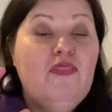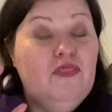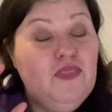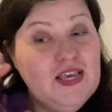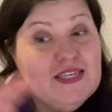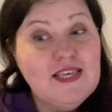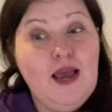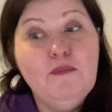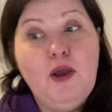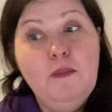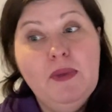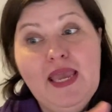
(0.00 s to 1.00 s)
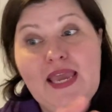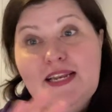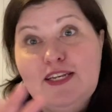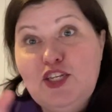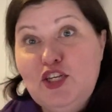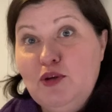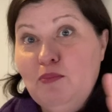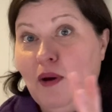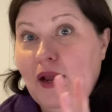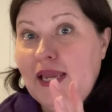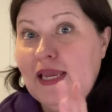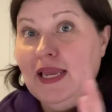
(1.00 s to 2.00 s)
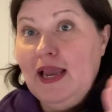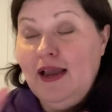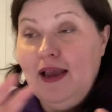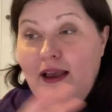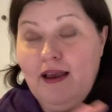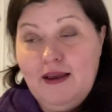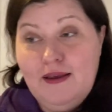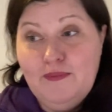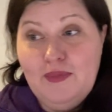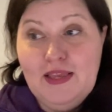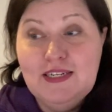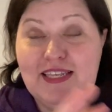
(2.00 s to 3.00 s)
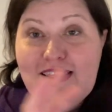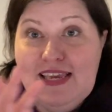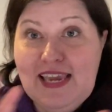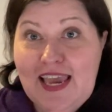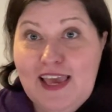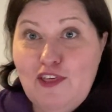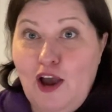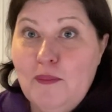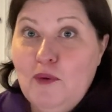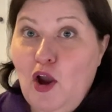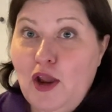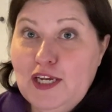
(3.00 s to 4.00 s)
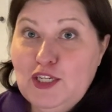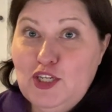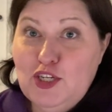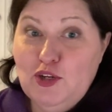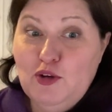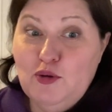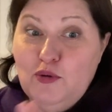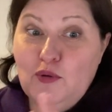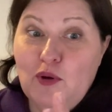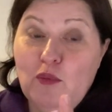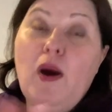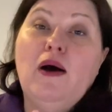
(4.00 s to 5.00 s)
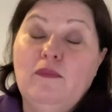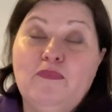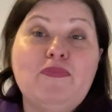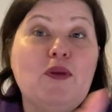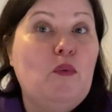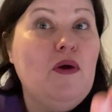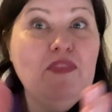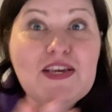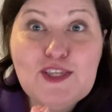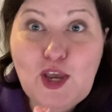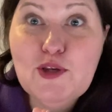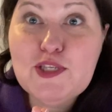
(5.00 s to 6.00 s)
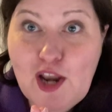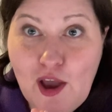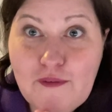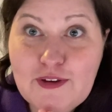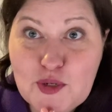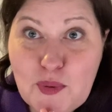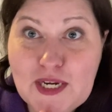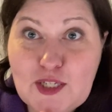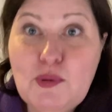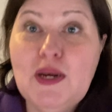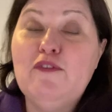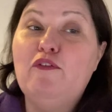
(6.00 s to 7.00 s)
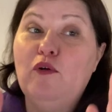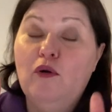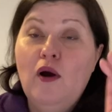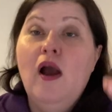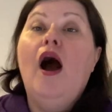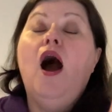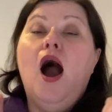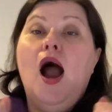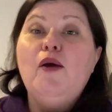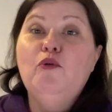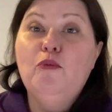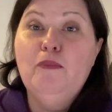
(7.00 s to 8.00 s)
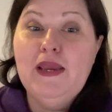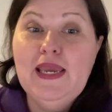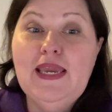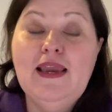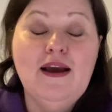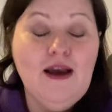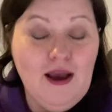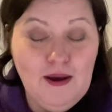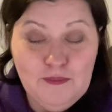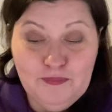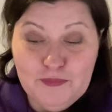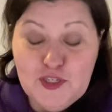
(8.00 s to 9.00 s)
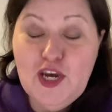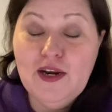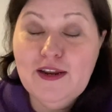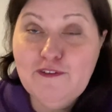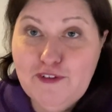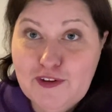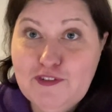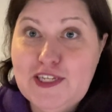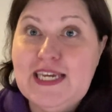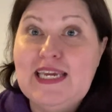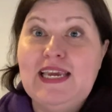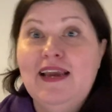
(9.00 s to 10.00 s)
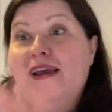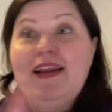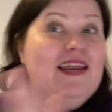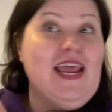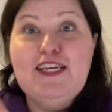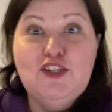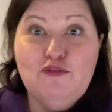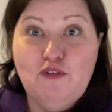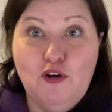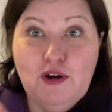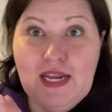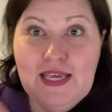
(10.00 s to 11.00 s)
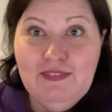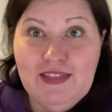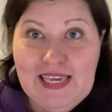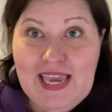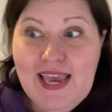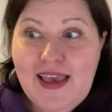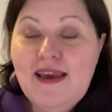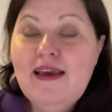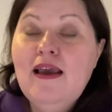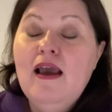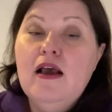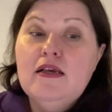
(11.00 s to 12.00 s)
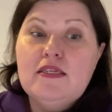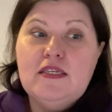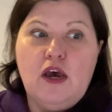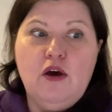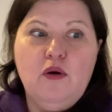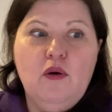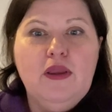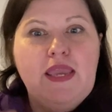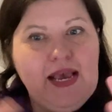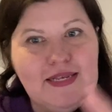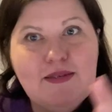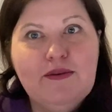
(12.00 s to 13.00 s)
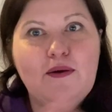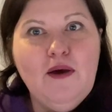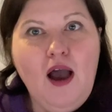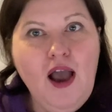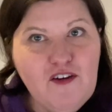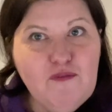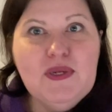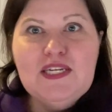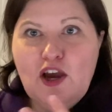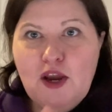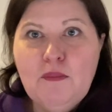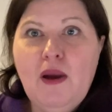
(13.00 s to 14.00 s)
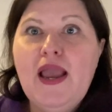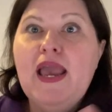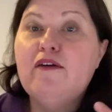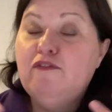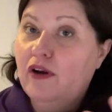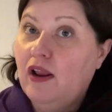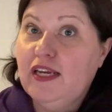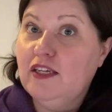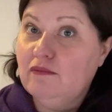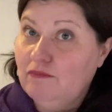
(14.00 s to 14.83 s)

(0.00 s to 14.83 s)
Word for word: This I'm coming into my uh, into the year that I'm going to well when this goes live in 2024, I will be um, turning 50 later on in the year. So, yes, I've been dyeing my hair for like